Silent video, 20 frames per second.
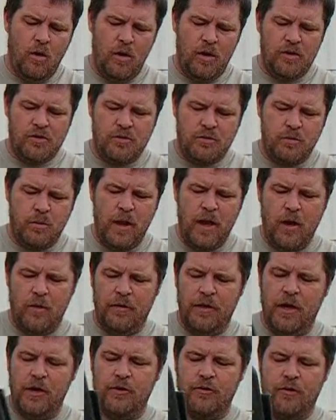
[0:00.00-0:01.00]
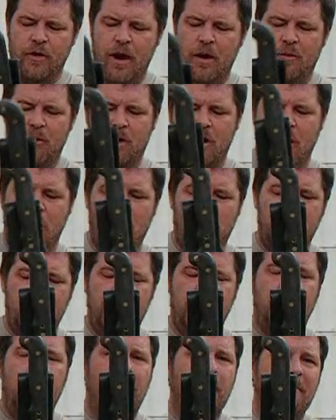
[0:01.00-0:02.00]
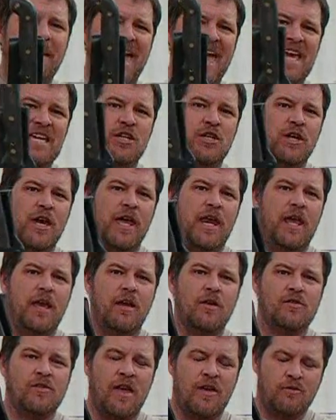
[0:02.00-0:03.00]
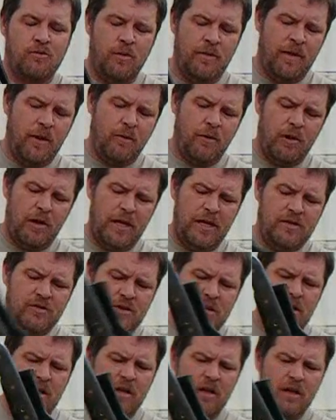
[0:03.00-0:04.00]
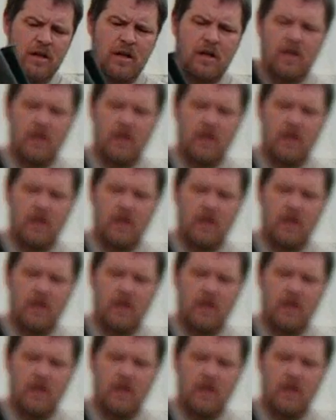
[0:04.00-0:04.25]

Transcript: or as we on the underground we're calling it, the Machete, because that's when they released it.